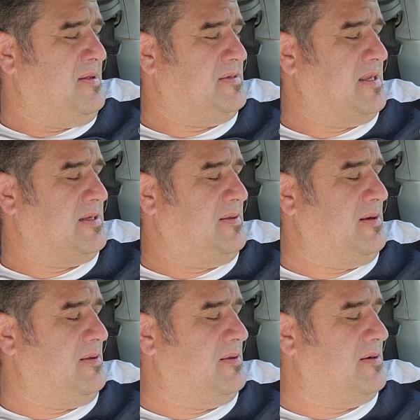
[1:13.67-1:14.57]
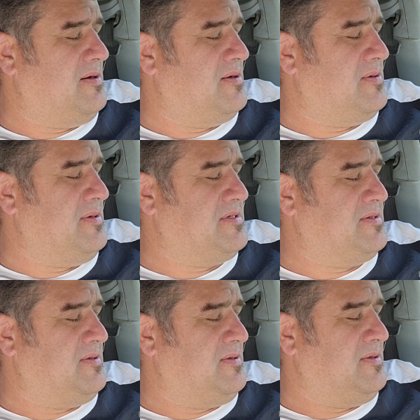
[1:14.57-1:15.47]
It's like a little
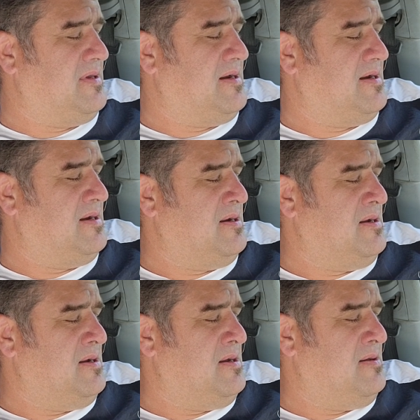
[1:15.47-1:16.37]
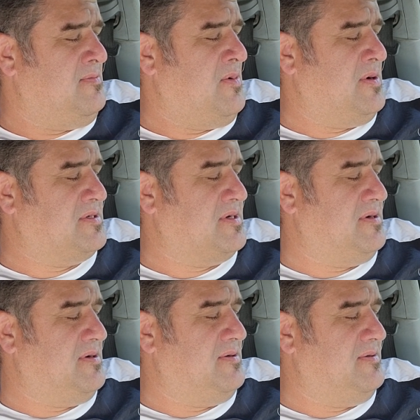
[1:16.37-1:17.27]
crystal Morse
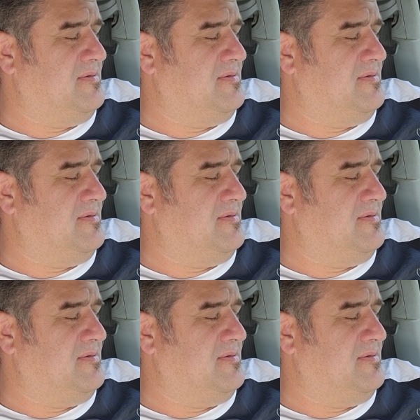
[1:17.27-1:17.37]
code.